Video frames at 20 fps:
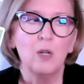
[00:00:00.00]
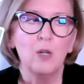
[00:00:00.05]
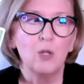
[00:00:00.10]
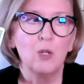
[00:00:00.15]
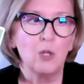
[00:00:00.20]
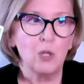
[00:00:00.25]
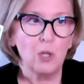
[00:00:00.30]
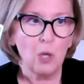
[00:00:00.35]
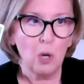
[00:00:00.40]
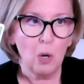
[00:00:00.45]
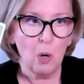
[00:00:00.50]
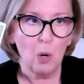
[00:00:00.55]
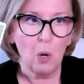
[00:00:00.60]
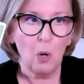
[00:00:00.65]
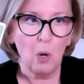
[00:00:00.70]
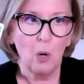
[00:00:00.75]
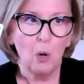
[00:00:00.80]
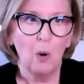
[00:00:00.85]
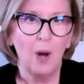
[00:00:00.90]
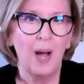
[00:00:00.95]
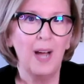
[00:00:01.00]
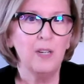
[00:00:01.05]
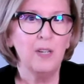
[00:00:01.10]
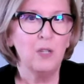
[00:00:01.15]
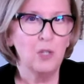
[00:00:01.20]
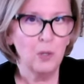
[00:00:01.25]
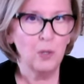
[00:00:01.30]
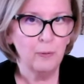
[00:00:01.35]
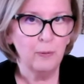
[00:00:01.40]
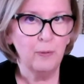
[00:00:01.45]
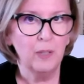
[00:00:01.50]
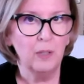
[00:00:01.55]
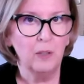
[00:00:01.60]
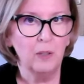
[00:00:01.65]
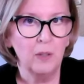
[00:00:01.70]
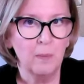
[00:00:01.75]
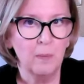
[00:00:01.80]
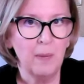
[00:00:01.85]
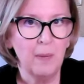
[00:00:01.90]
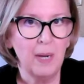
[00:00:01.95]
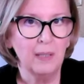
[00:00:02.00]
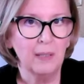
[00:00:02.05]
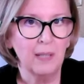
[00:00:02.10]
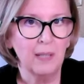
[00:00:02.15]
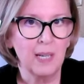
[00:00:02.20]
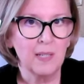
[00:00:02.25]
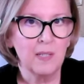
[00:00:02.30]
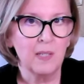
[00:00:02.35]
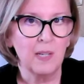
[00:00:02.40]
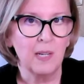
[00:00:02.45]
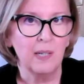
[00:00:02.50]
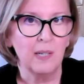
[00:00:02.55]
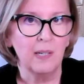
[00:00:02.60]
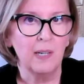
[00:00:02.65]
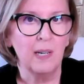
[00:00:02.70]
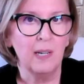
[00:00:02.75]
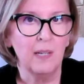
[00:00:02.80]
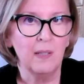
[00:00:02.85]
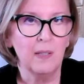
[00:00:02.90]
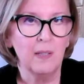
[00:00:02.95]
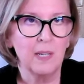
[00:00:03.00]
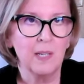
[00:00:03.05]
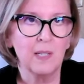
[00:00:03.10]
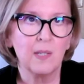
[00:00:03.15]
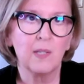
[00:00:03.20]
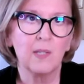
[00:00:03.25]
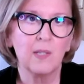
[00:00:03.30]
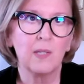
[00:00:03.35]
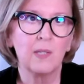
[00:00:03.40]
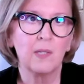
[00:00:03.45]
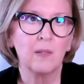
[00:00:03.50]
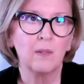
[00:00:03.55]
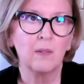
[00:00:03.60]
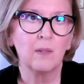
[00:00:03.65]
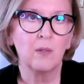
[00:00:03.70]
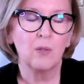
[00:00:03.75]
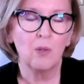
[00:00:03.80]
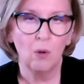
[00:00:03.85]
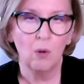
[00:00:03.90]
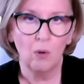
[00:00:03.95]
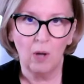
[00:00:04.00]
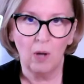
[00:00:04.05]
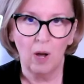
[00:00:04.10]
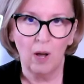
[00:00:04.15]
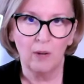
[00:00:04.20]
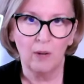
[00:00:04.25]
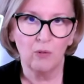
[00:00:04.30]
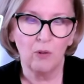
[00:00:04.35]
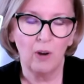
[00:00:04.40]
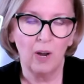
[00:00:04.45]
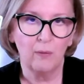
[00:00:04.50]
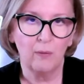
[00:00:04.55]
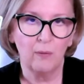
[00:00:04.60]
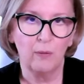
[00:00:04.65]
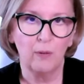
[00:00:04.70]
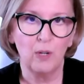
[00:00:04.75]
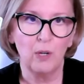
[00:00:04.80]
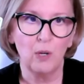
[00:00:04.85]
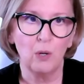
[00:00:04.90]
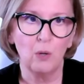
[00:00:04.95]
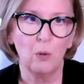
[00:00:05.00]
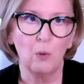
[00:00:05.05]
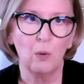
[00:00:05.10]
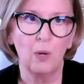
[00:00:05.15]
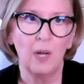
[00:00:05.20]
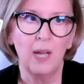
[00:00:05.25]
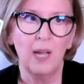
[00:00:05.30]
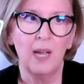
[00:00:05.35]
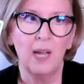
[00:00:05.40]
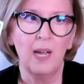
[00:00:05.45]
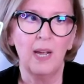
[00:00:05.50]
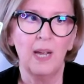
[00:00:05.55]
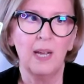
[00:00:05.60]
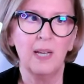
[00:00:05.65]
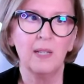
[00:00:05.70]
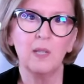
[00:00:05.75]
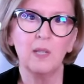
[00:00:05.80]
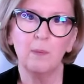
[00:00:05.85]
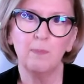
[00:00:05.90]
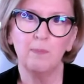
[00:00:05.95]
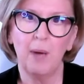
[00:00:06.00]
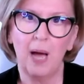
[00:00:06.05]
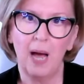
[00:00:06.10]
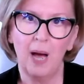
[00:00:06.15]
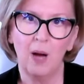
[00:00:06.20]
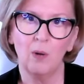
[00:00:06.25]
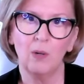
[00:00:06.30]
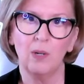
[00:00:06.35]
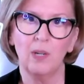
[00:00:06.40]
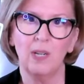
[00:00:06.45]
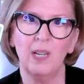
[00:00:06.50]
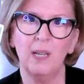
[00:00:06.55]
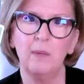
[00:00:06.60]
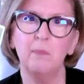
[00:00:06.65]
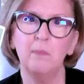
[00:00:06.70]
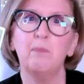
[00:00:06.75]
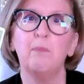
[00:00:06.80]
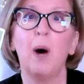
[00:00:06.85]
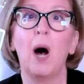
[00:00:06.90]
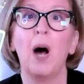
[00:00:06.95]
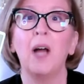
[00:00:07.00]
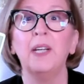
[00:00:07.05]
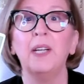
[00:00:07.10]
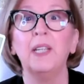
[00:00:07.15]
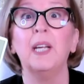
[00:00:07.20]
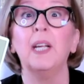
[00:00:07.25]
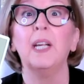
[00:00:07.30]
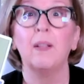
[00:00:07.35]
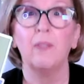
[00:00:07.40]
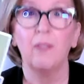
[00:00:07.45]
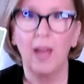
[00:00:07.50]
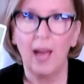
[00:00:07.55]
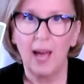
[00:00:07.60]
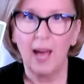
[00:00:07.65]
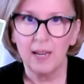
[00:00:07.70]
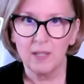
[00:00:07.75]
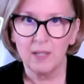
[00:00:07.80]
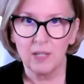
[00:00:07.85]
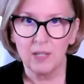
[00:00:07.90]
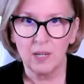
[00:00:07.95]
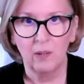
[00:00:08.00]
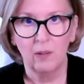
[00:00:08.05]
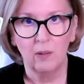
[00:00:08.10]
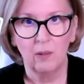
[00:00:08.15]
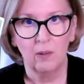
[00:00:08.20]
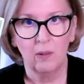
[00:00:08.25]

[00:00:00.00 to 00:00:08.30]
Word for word: So I do feel the main lesson in this soul contract for you is about embodying that,